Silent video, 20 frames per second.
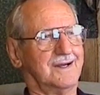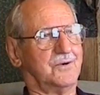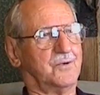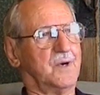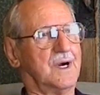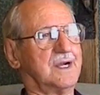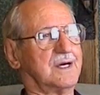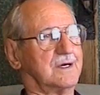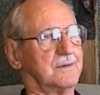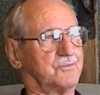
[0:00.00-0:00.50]

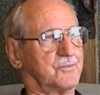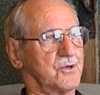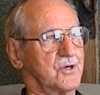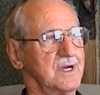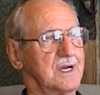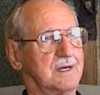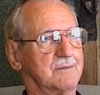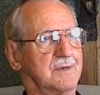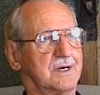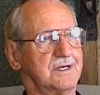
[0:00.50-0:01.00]
wake up
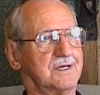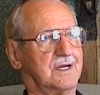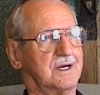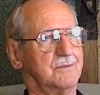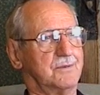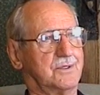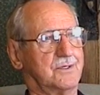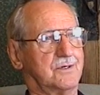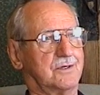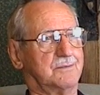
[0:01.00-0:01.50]
praying my
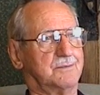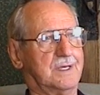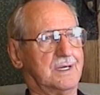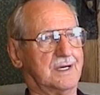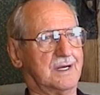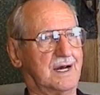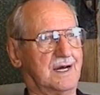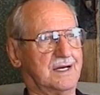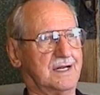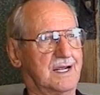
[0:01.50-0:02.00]
temperature would be
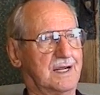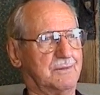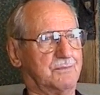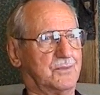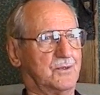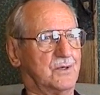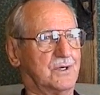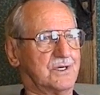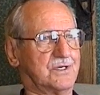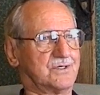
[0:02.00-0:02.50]

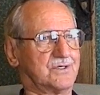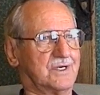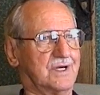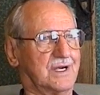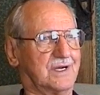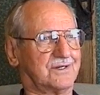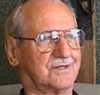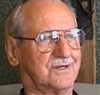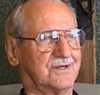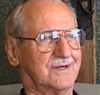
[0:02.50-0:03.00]

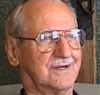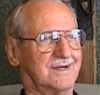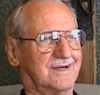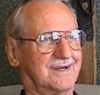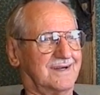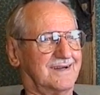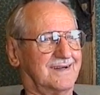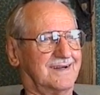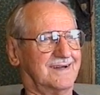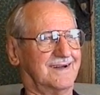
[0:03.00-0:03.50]
98.6.
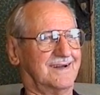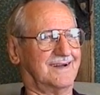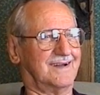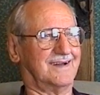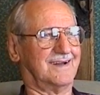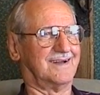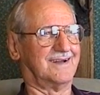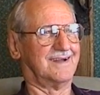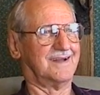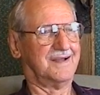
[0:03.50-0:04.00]
Mm.
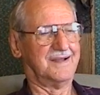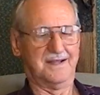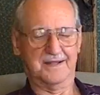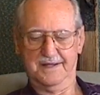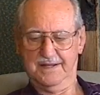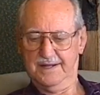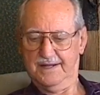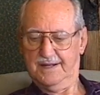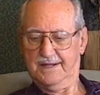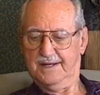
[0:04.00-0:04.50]

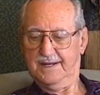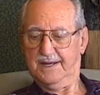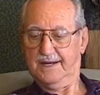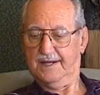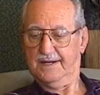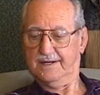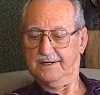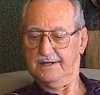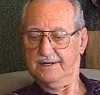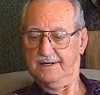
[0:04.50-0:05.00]

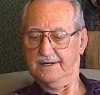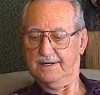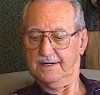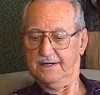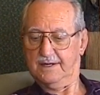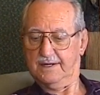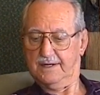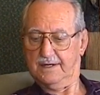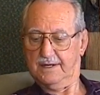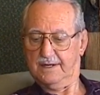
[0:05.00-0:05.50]
and
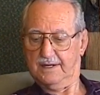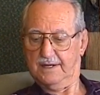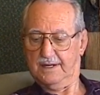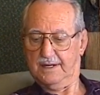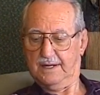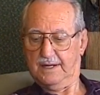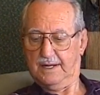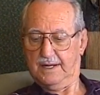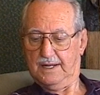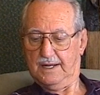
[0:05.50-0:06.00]

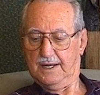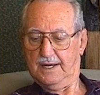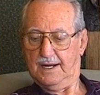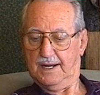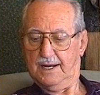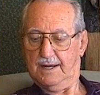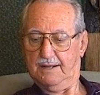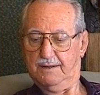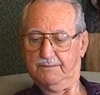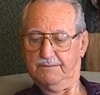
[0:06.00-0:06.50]

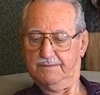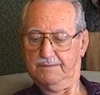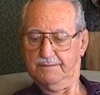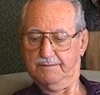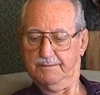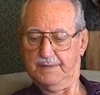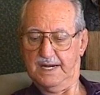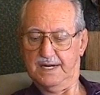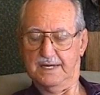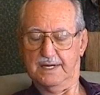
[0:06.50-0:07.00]
I
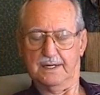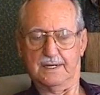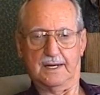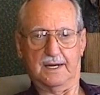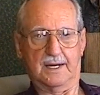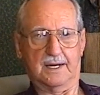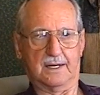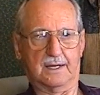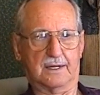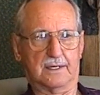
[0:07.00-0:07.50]
made it.
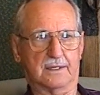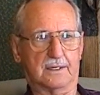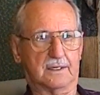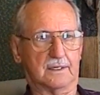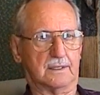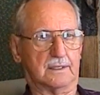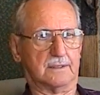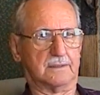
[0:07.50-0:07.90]
I had a, a,